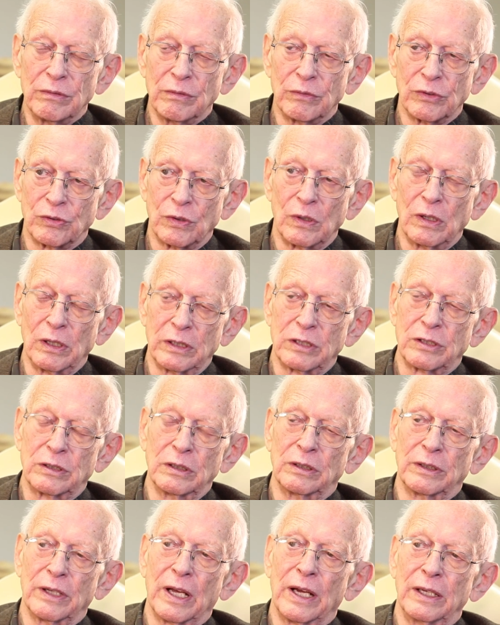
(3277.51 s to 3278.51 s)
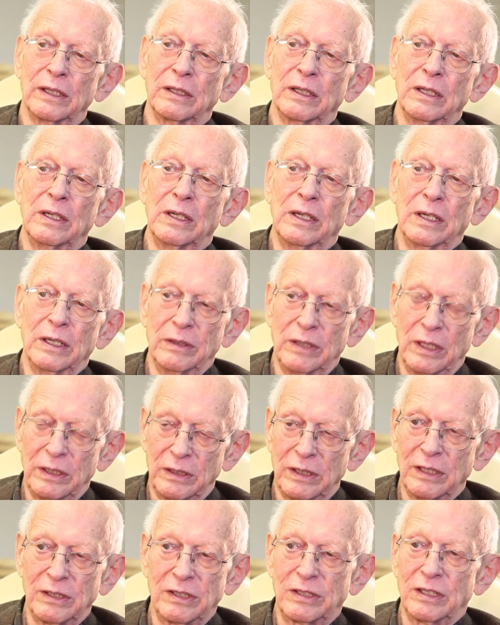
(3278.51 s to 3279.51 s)
It was really still night, and they
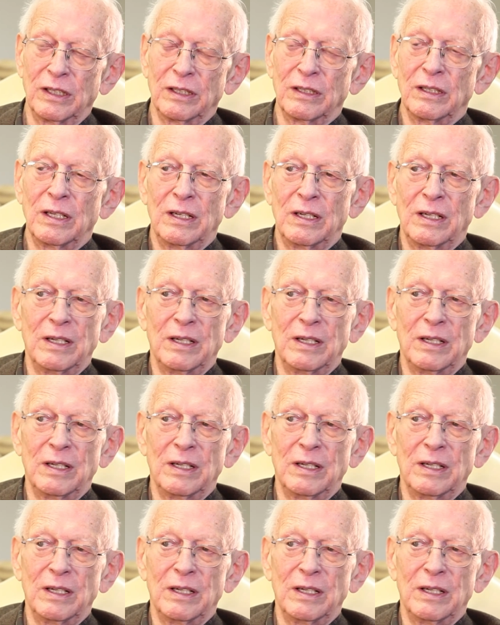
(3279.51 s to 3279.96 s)
did see it.